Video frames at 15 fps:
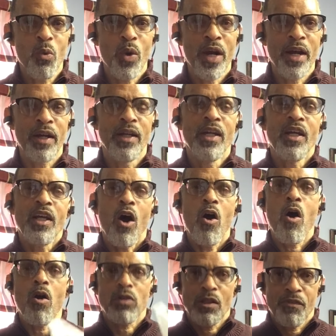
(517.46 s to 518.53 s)
where
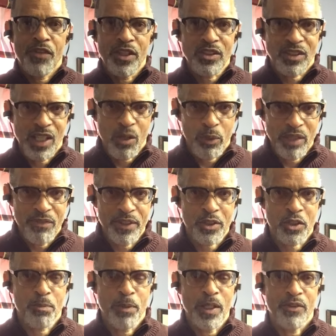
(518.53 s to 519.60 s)
all of this that we've
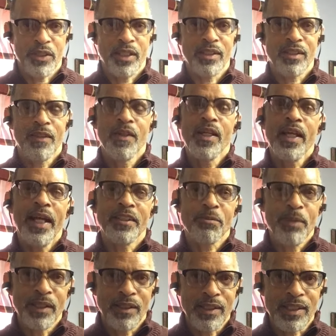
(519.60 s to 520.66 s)
experienced has
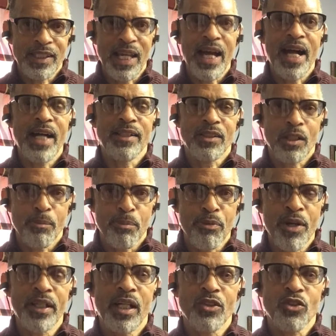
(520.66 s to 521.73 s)
been designed to
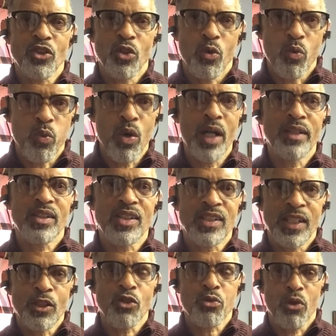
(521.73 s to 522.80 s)
bring us to one
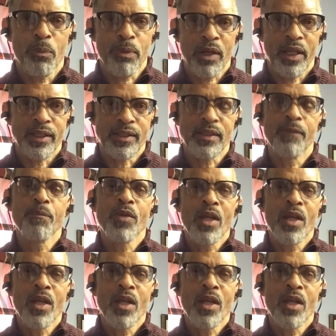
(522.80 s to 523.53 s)
central place,